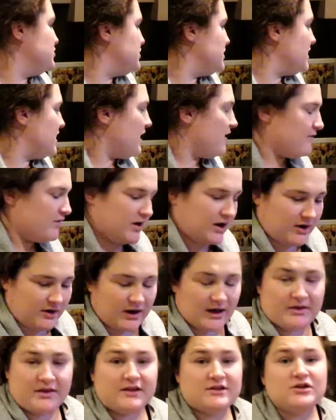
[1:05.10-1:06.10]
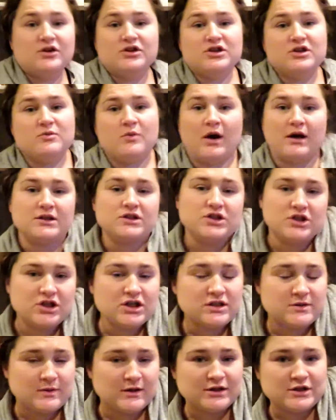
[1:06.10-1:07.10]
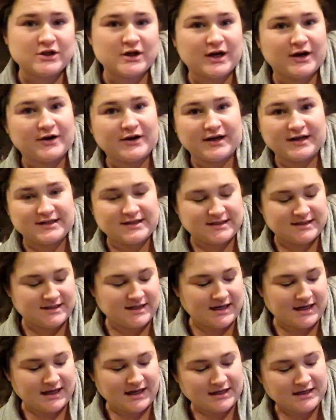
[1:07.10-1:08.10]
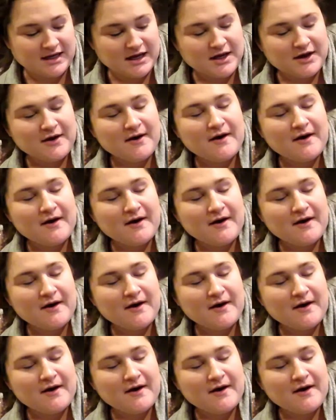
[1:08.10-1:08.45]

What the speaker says: she can have her area. That's all she wants. She just wants her area to sit in.